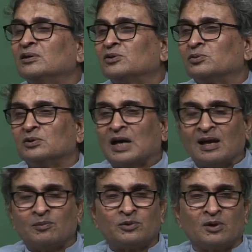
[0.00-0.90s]
This will
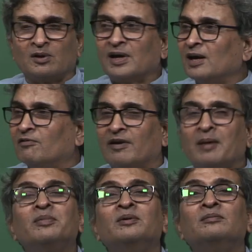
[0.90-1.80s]
almost look like a
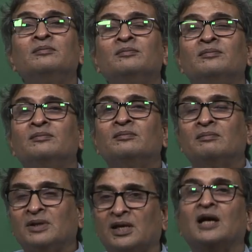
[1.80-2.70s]
web,
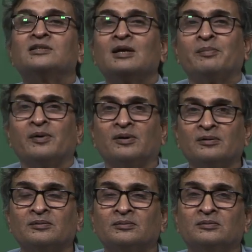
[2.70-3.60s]
but they are separate,
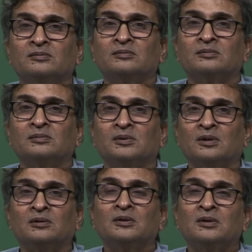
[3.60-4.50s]
you
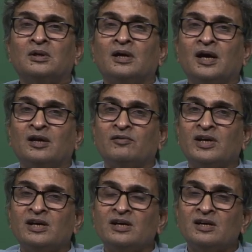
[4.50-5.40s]
know, and
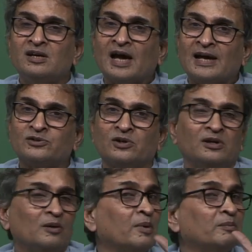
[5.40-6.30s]
very nicely.
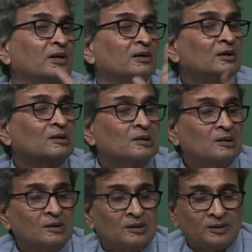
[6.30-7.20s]
Remember,
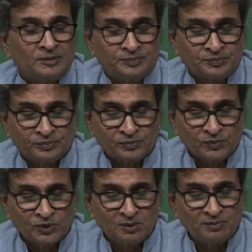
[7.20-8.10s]

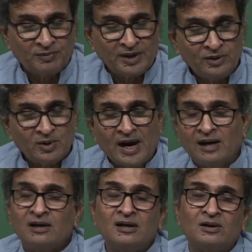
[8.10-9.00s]
the, when you
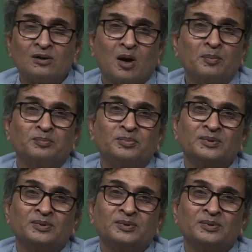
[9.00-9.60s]
handle a top,